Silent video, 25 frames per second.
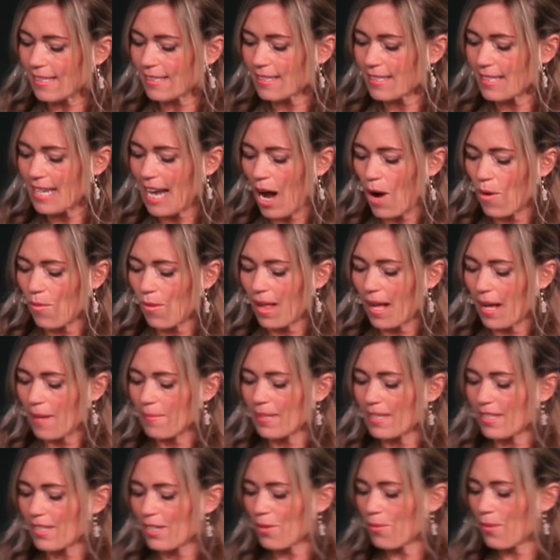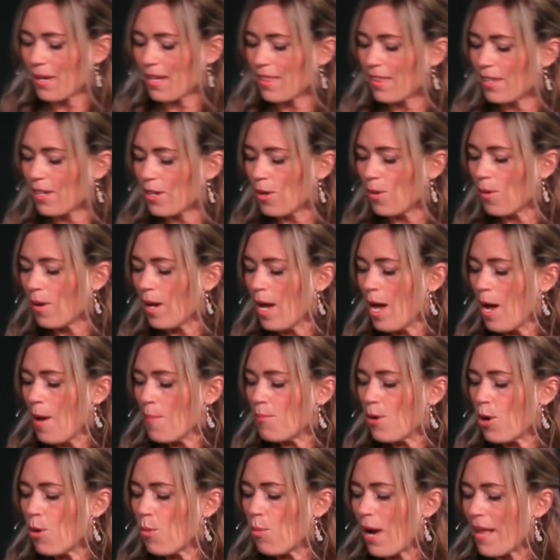now while I'm still with you,
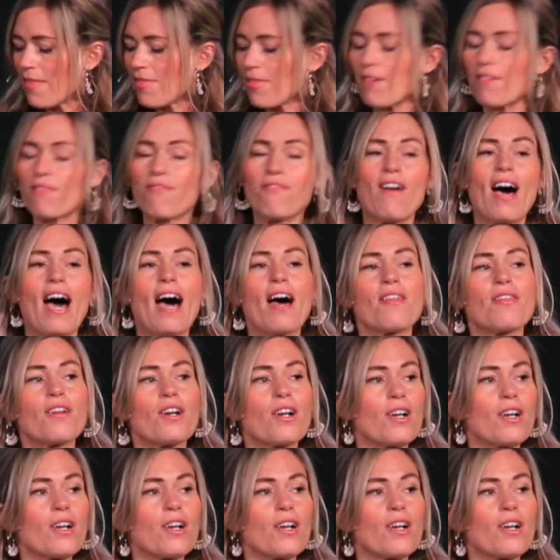but when the Father,